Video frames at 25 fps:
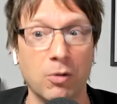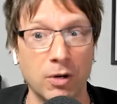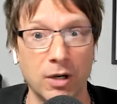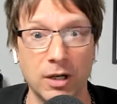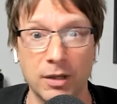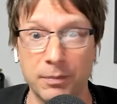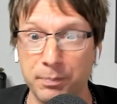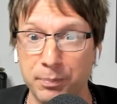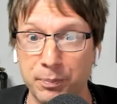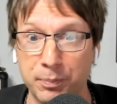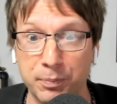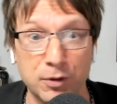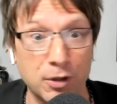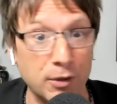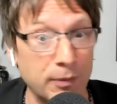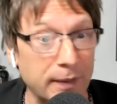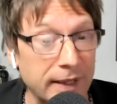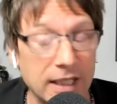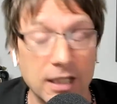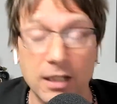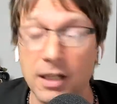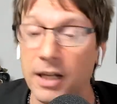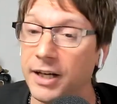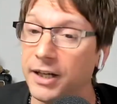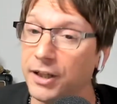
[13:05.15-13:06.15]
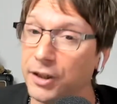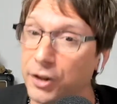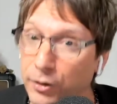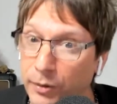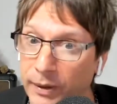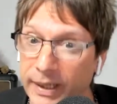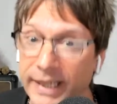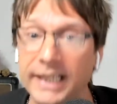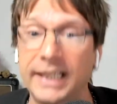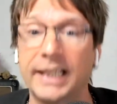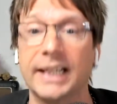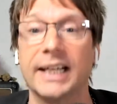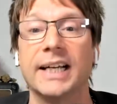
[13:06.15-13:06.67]
or doing a lot of
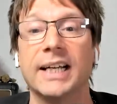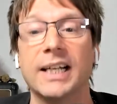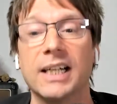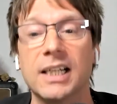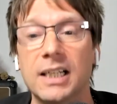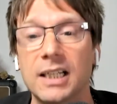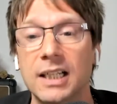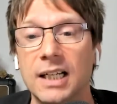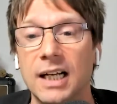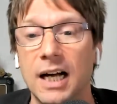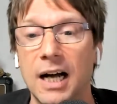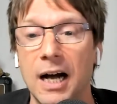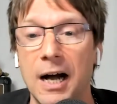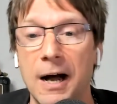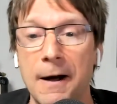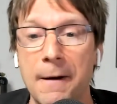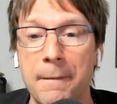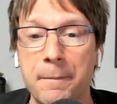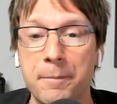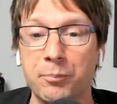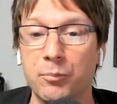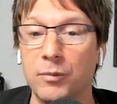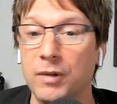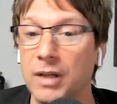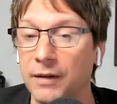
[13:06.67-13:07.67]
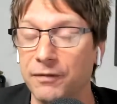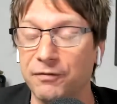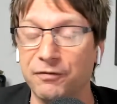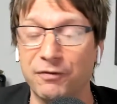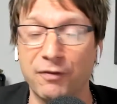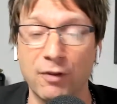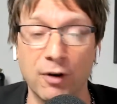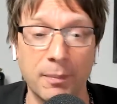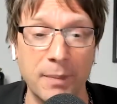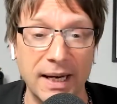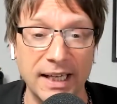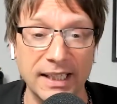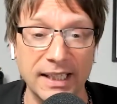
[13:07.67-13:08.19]
drinking, um,
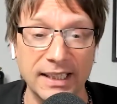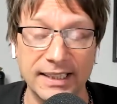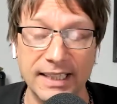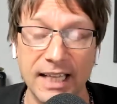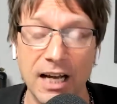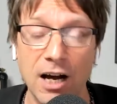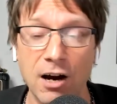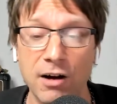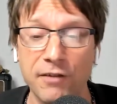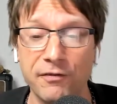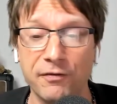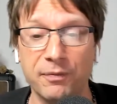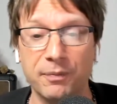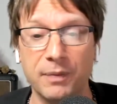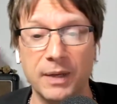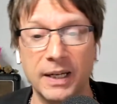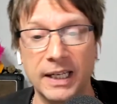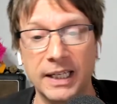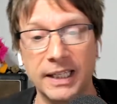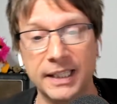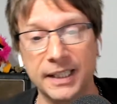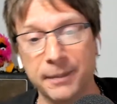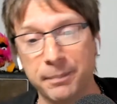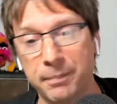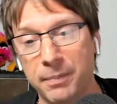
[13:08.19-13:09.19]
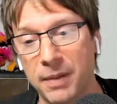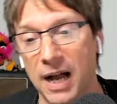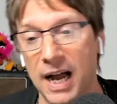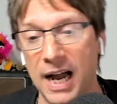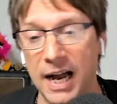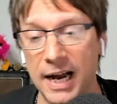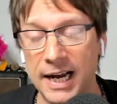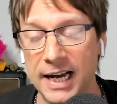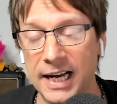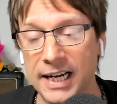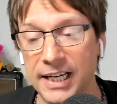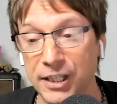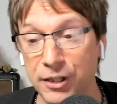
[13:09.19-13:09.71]
for myself, and
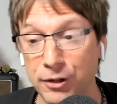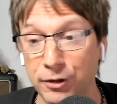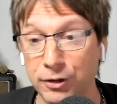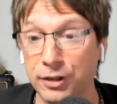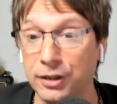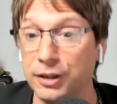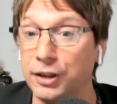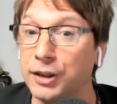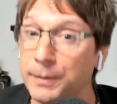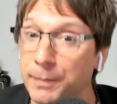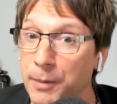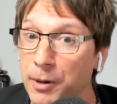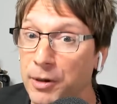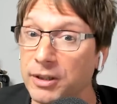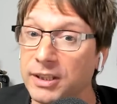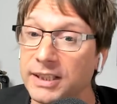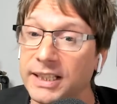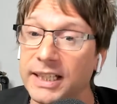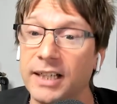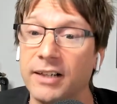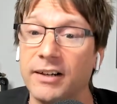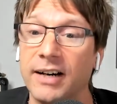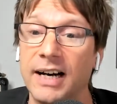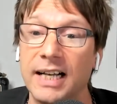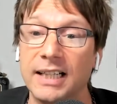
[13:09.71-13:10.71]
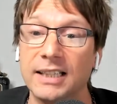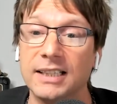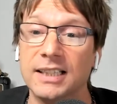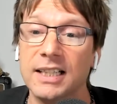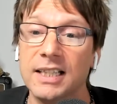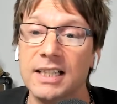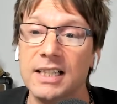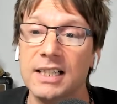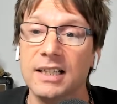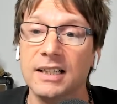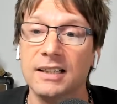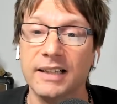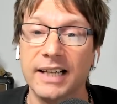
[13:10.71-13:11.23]
I used to smoke cigarettes,
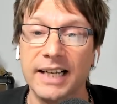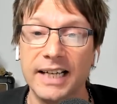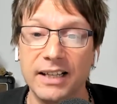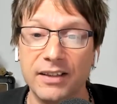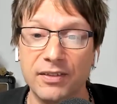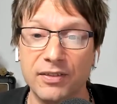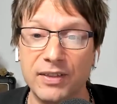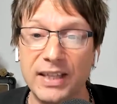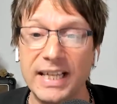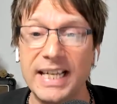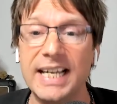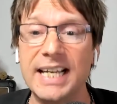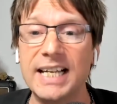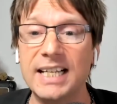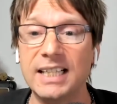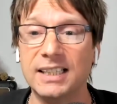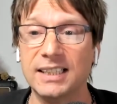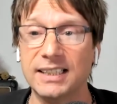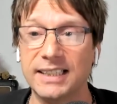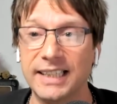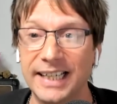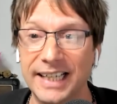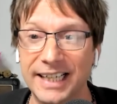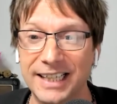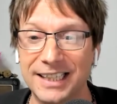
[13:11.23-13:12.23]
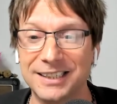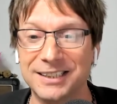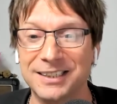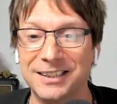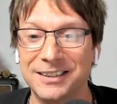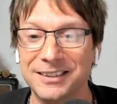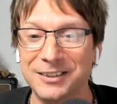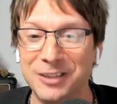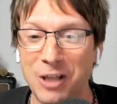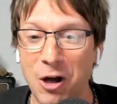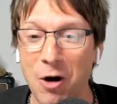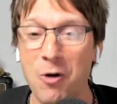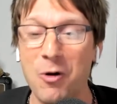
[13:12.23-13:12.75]
like, these things
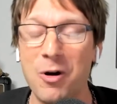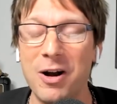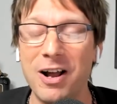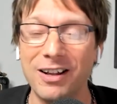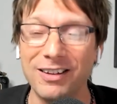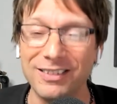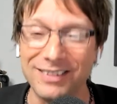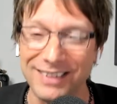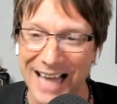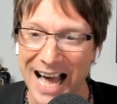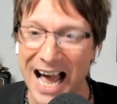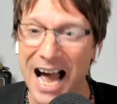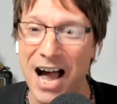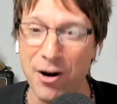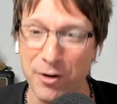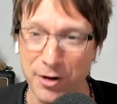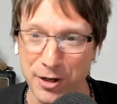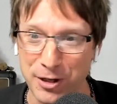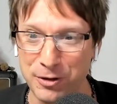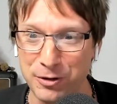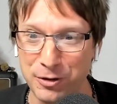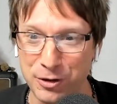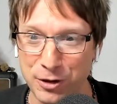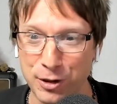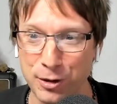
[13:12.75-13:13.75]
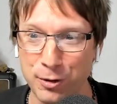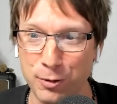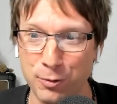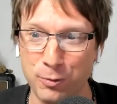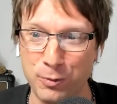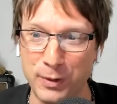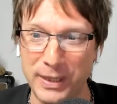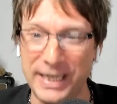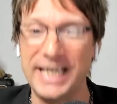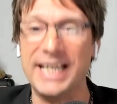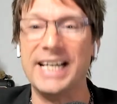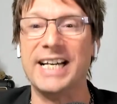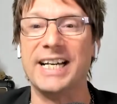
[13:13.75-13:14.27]
don't allow you to
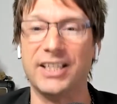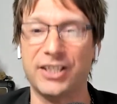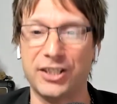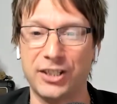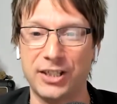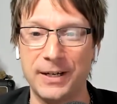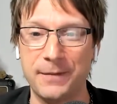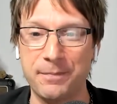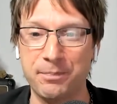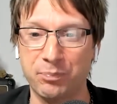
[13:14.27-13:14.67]
reach